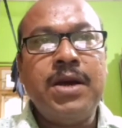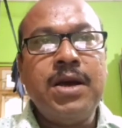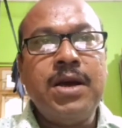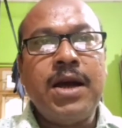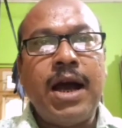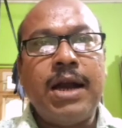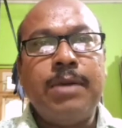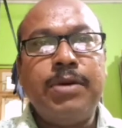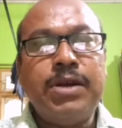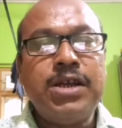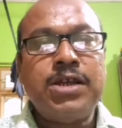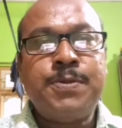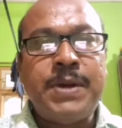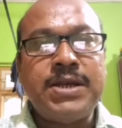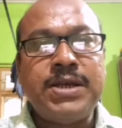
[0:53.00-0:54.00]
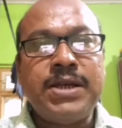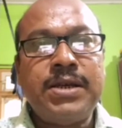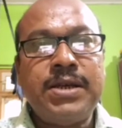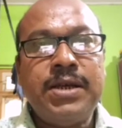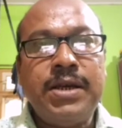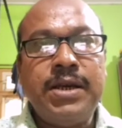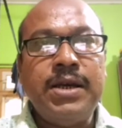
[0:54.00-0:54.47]
Carbon is
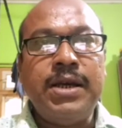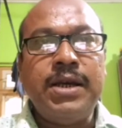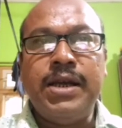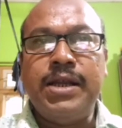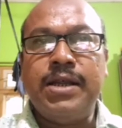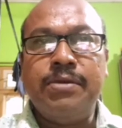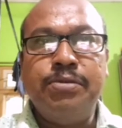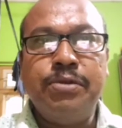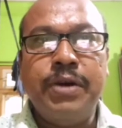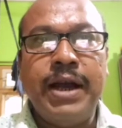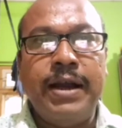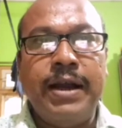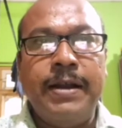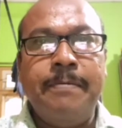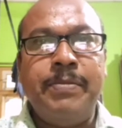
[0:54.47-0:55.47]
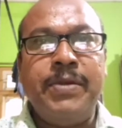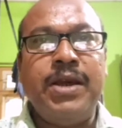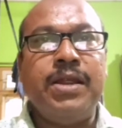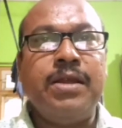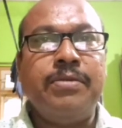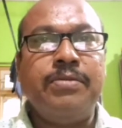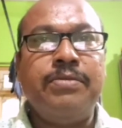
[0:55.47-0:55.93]
present in the fuel
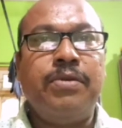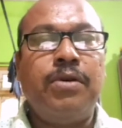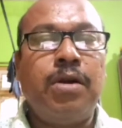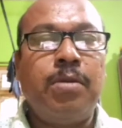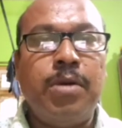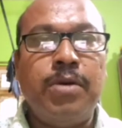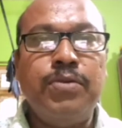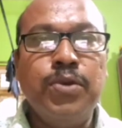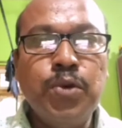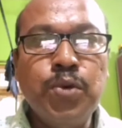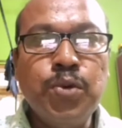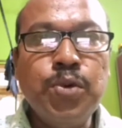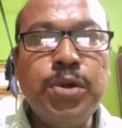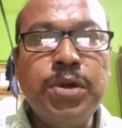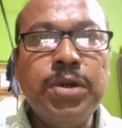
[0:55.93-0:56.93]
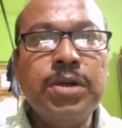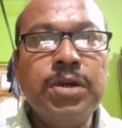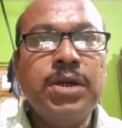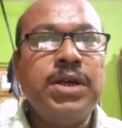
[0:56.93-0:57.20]
in the form of wood,